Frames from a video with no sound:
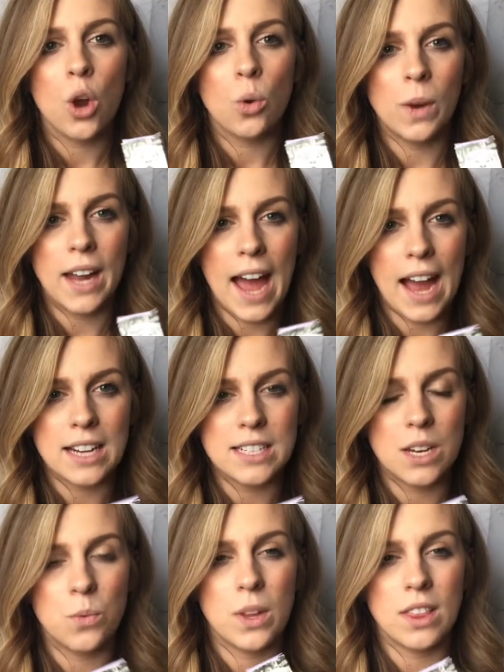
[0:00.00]

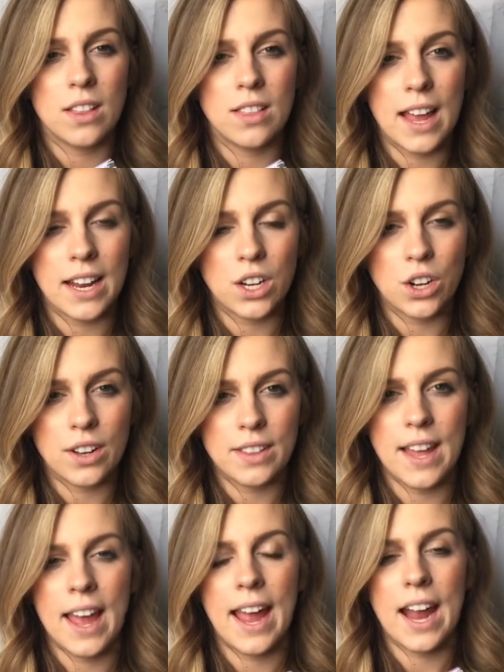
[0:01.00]
reacted with the lightener in
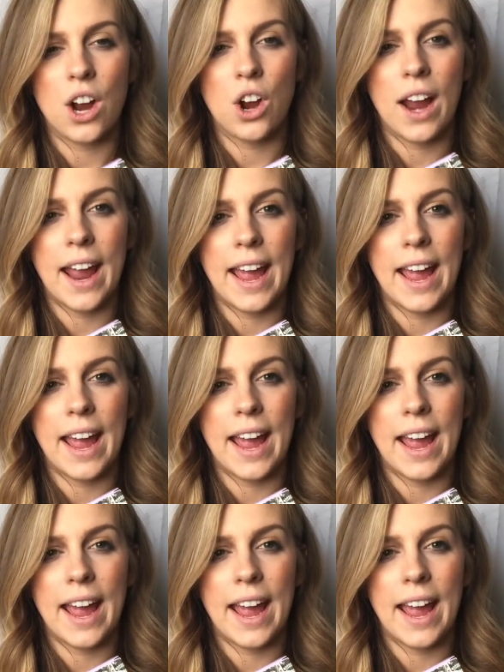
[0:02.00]
the hair